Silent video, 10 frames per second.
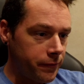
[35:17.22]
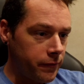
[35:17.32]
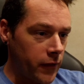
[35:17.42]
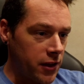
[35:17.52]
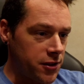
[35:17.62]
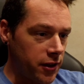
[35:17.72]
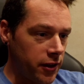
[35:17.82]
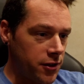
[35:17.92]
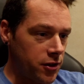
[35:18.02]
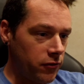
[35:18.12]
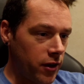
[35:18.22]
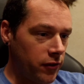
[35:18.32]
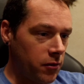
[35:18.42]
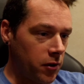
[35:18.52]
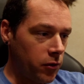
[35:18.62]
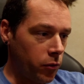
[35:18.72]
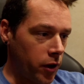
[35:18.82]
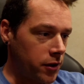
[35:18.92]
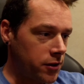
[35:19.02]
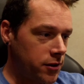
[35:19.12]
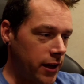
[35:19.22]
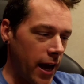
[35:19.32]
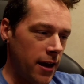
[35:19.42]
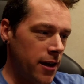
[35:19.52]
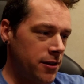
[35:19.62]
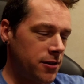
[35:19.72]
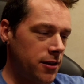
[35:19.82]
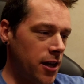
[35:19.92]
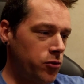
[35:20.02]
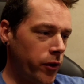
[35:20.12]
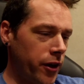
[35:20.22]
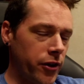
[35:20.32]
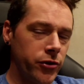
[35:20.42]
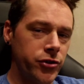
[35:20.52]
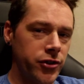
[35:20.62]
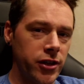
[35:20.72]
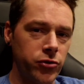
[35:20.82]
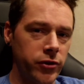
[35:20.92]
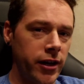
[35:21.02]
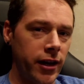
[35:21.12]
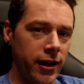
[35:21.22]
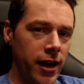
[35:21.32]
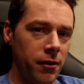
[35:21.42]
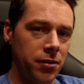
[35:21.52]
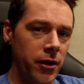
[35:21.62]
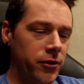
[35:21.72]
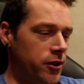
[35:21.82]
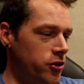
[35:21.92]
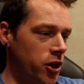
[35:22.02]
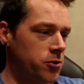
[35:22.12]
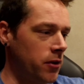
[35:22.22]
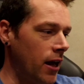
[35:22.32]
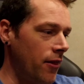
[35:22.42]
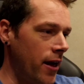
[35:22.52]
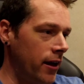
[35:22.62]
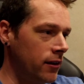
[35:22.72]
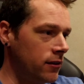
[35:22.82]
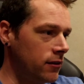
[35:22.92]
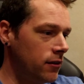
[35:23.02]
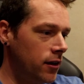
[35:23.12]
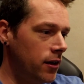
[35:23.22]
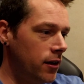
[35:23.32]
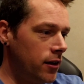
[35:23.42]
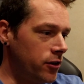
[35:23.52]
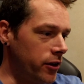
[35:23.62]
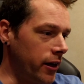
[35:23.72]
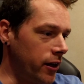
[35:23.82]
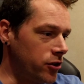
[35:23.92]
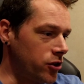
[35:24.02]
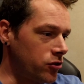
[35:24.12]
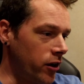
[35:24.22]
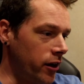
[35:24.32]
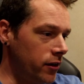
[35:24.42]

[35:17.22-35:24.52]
It still hits the rev limiter once. Yeah, it's one of those things where you got to kind of play with the adjustment on that until you get it just right.